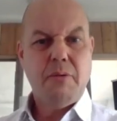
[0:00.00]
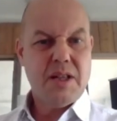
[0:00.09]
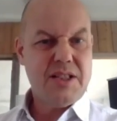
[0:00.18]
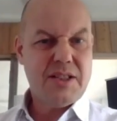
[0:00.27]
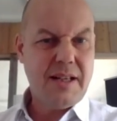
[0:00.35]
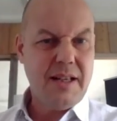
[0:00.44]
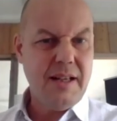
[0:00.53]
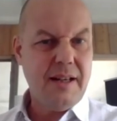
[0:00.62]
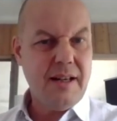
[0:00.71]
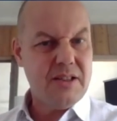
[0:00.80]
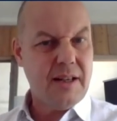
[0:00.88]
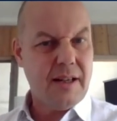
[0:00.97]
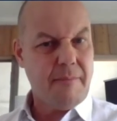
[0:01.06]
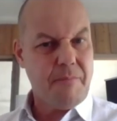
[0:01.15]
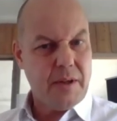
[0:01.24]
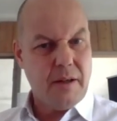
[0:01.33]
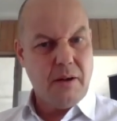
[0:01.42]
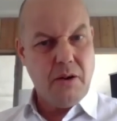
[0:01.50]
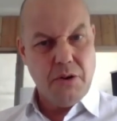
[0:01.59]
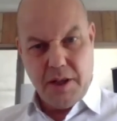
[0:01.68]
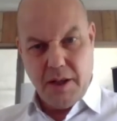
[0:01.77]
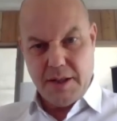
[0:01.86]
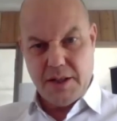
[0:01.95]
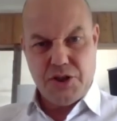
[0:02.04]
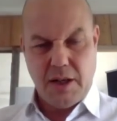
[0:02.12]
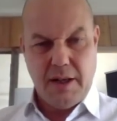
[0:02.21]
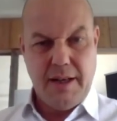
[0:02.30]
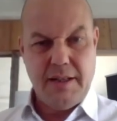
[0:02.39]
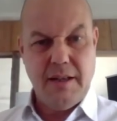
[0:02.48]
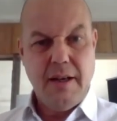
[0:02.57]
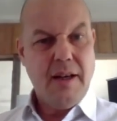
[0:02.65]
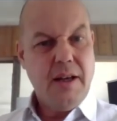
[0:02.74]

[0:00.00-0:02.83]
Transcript: what is key is that on the other side,